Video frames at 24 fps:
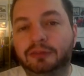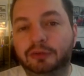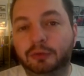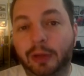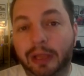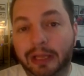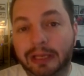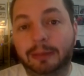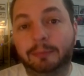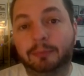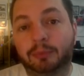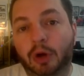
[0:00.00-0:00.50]
to
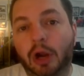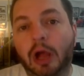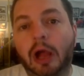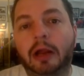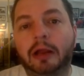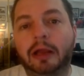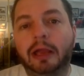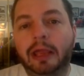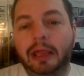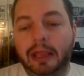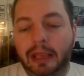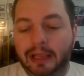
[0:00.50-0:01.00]
Eddie
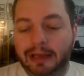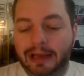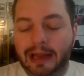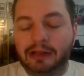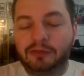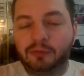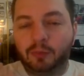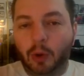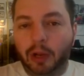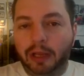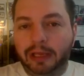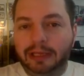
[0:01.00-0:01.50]
Brock and
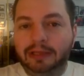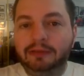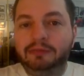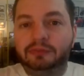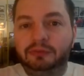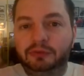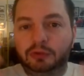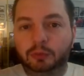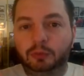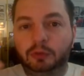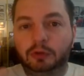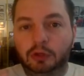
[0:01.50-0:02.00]
that's why his
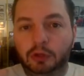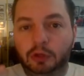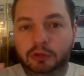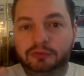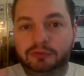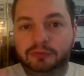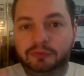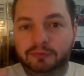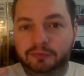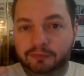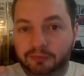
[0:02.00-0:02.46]
suit looks